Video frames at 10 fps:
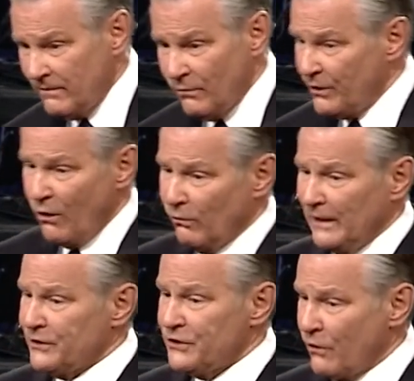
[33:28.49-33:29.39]
Well, don't
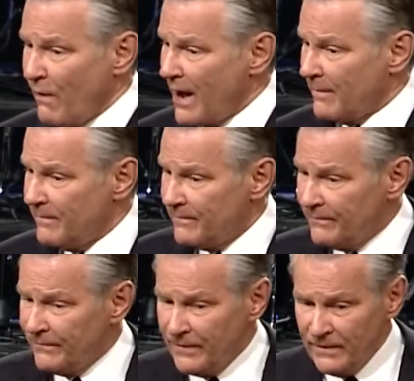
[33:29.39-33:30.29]
listen to rap.
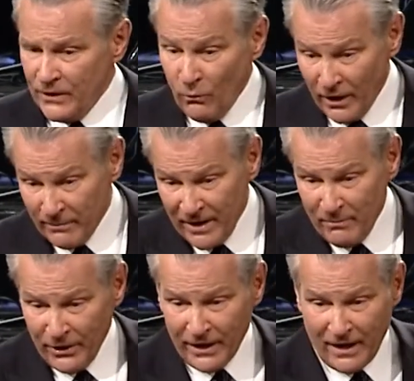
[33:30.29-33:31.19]
You want to be a
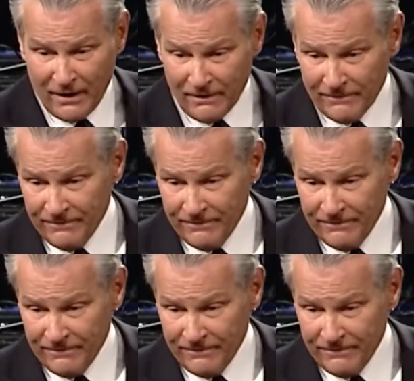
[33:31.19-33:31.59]
millionaire?